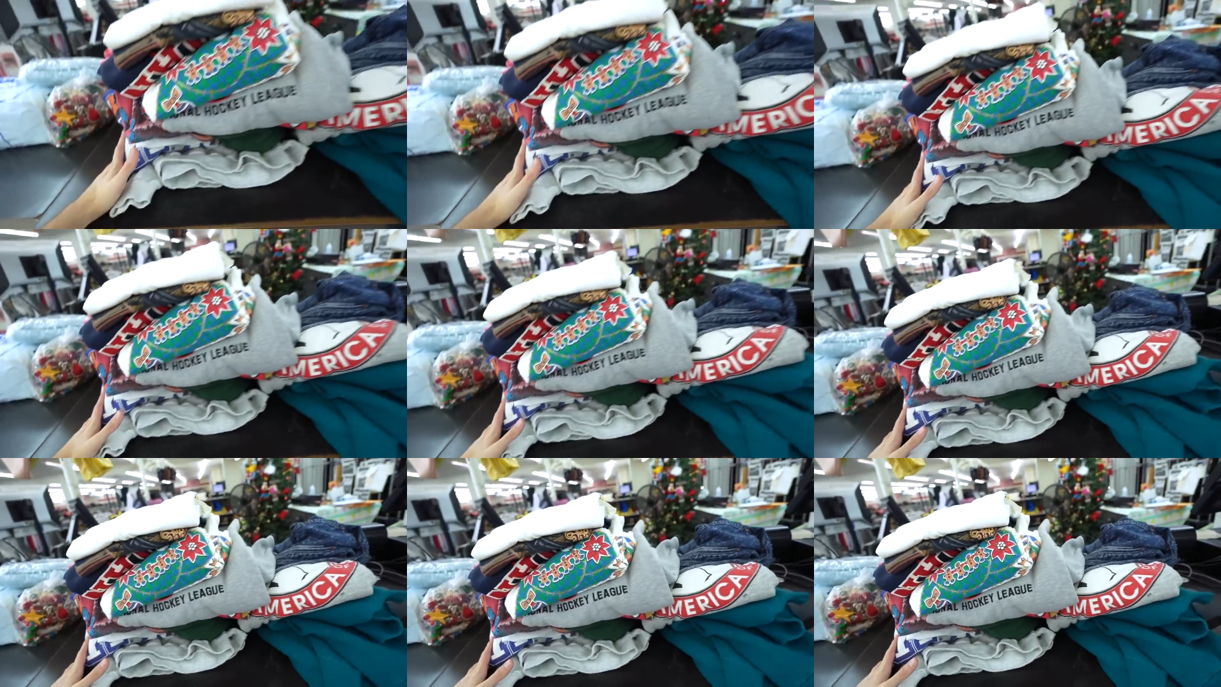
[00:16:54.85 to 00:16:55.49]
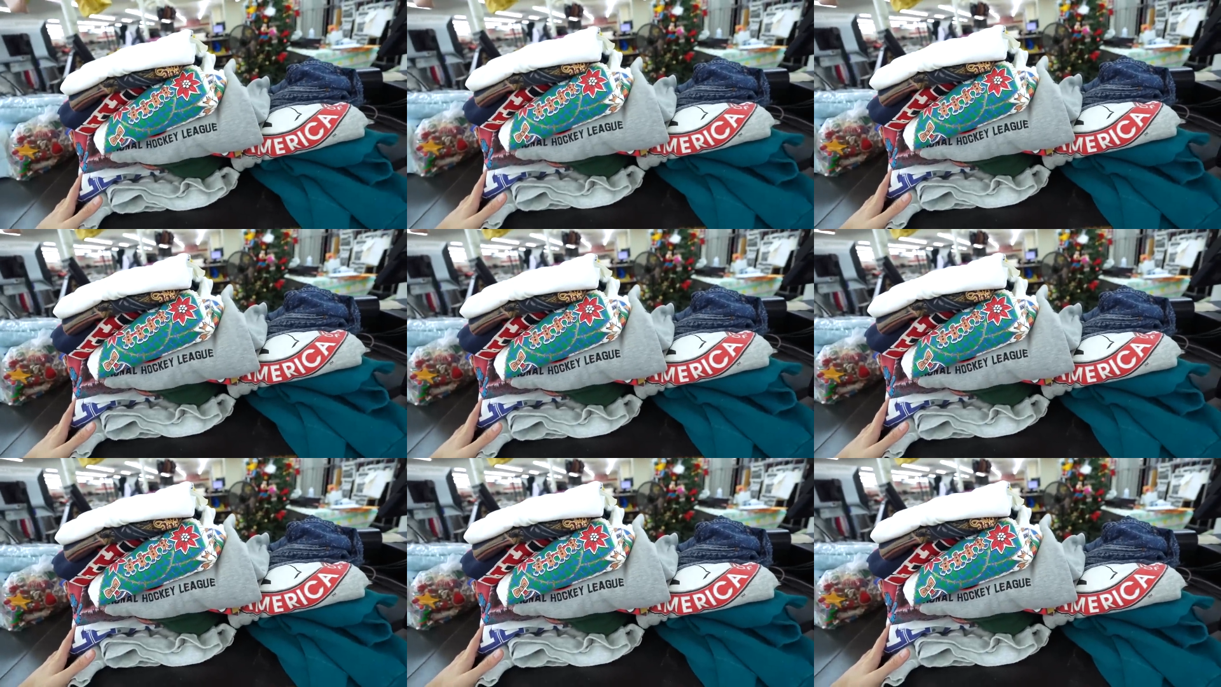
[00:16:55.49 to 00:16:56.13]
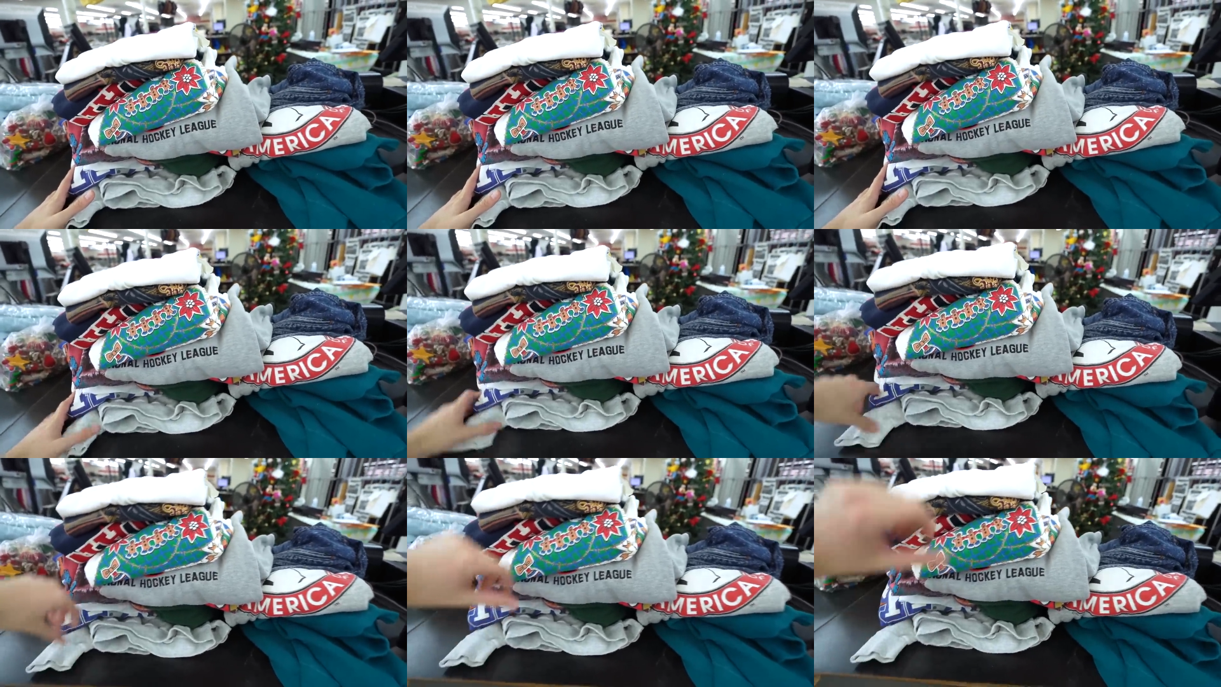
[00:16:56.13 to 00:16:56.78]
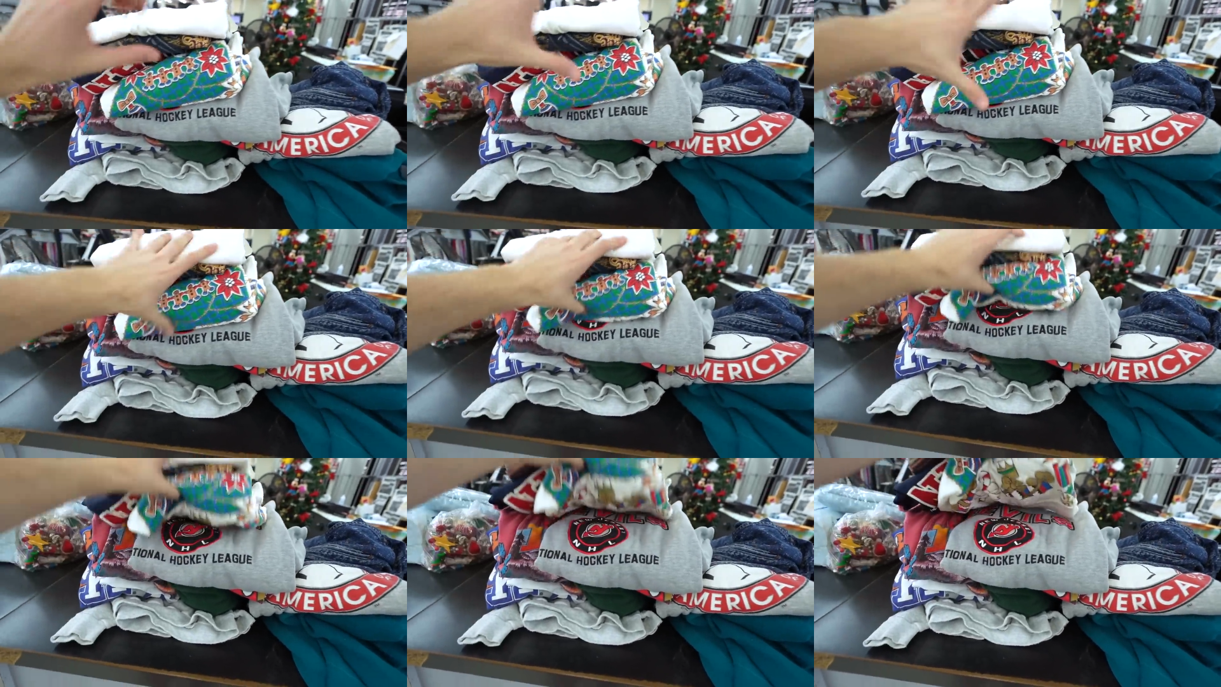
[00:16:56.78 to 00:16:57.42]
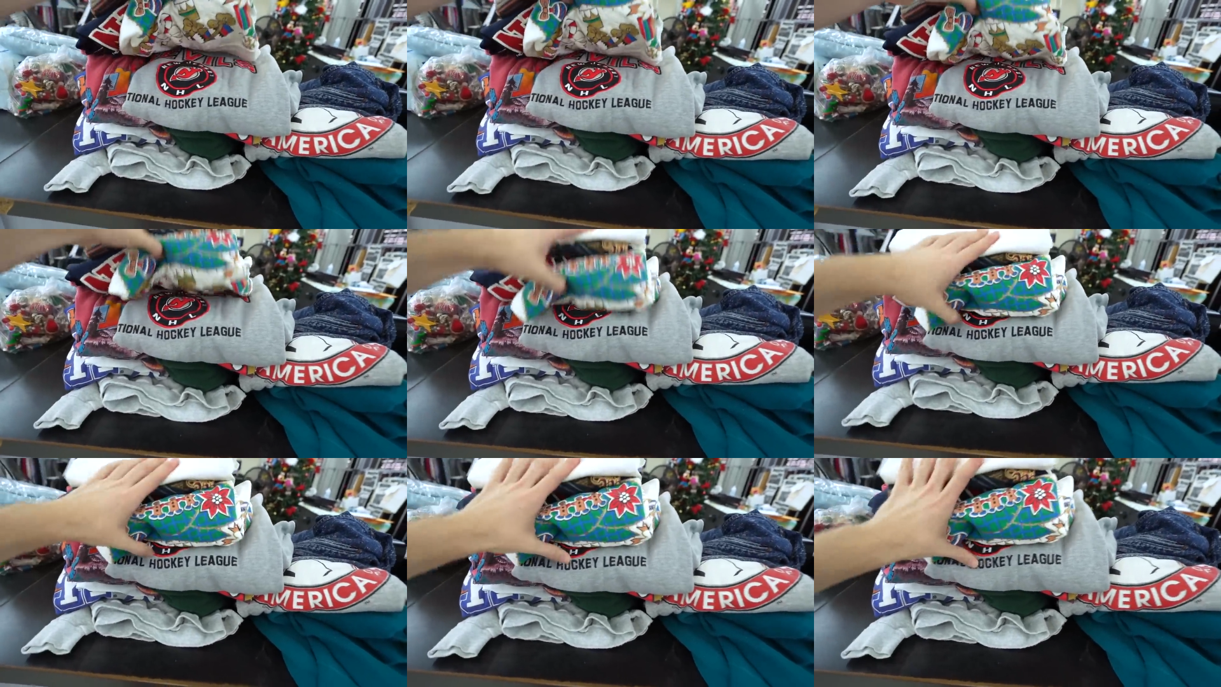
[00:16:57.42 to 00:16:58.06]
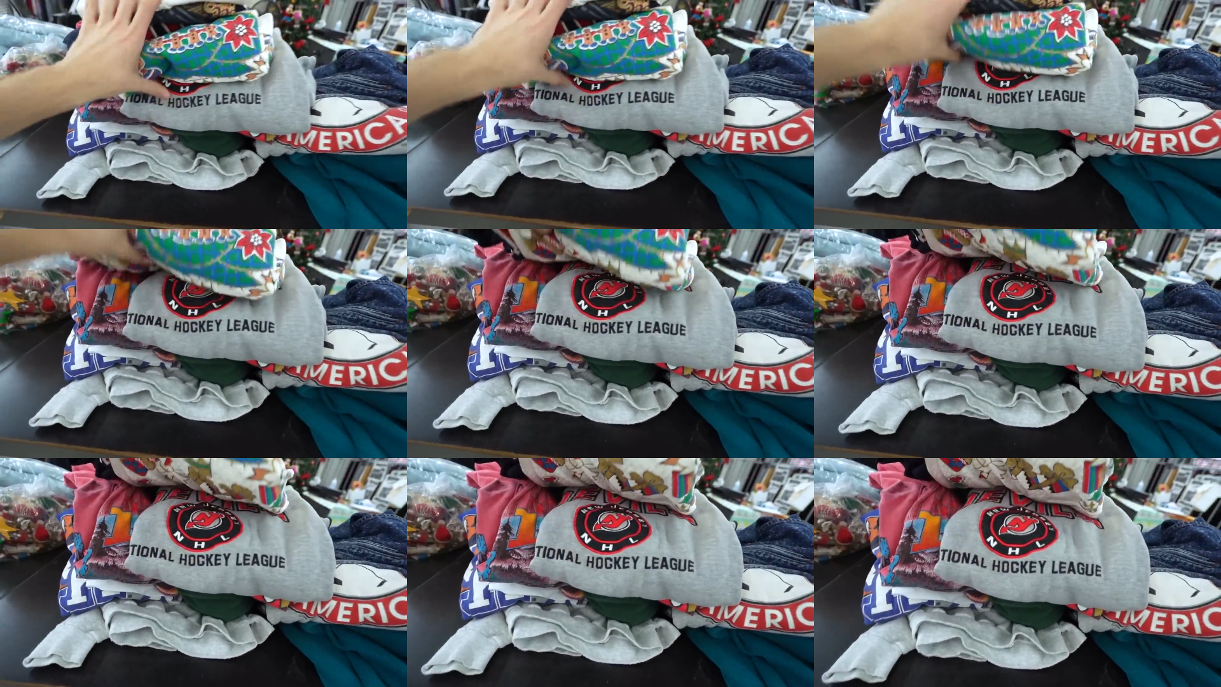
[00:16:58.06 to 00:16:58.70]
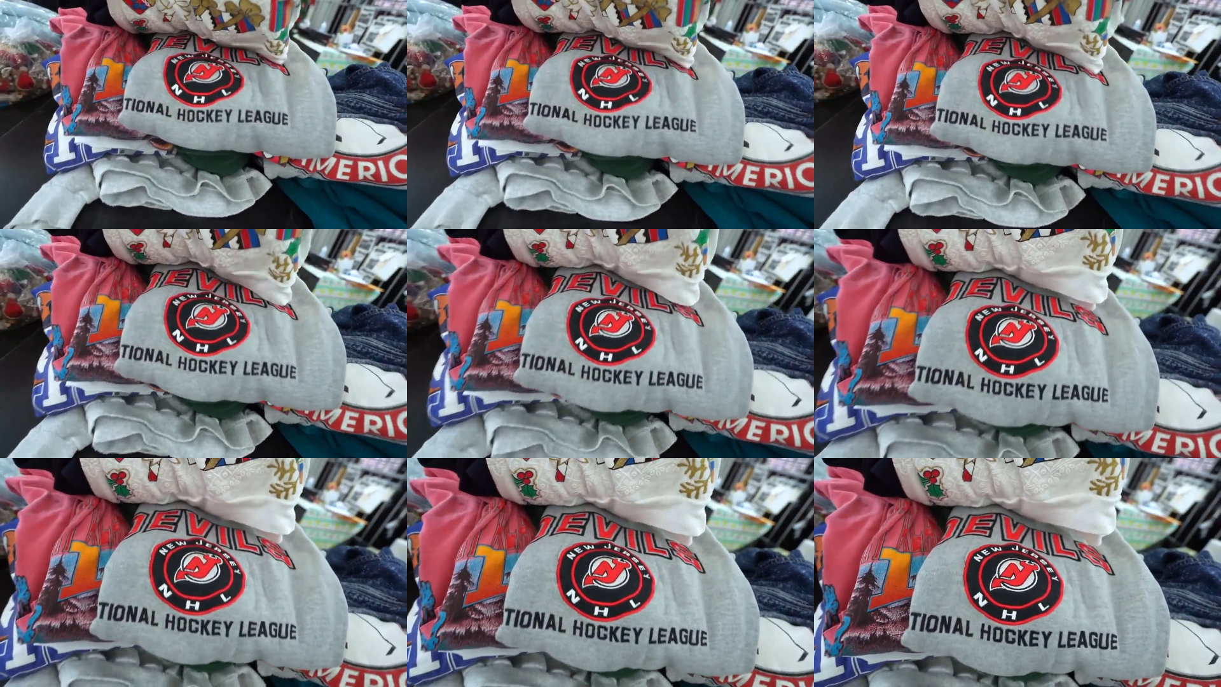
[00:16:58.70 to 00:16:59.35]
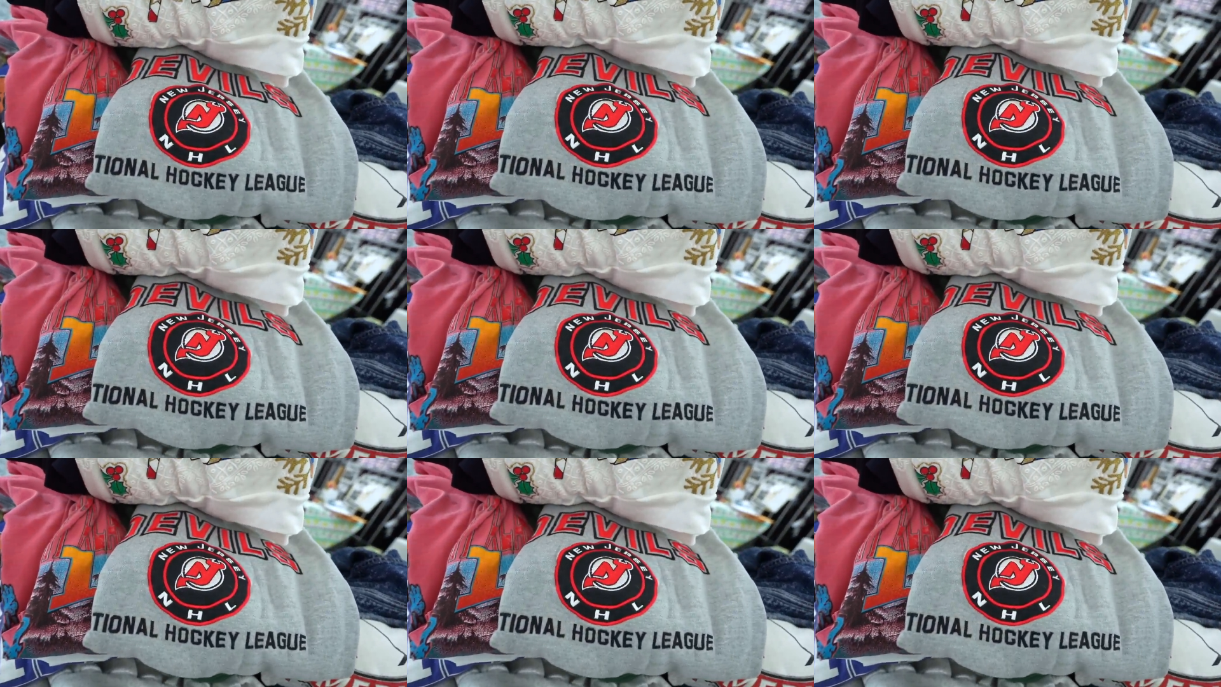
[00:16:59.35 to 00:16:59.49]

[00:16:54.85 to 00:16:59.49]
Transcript: Nobody's mouth can be seen.